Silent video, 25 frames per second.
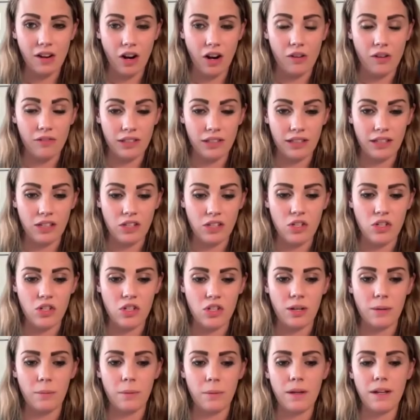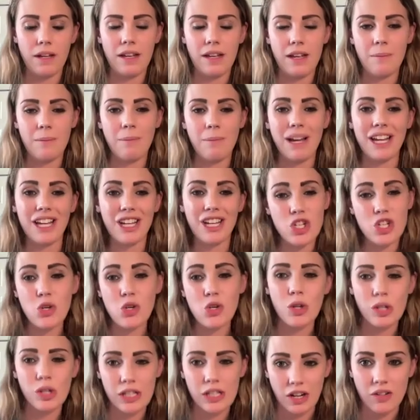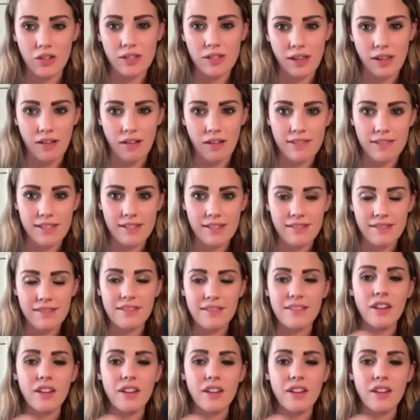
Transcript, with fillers: our relationship by controlling ourselves,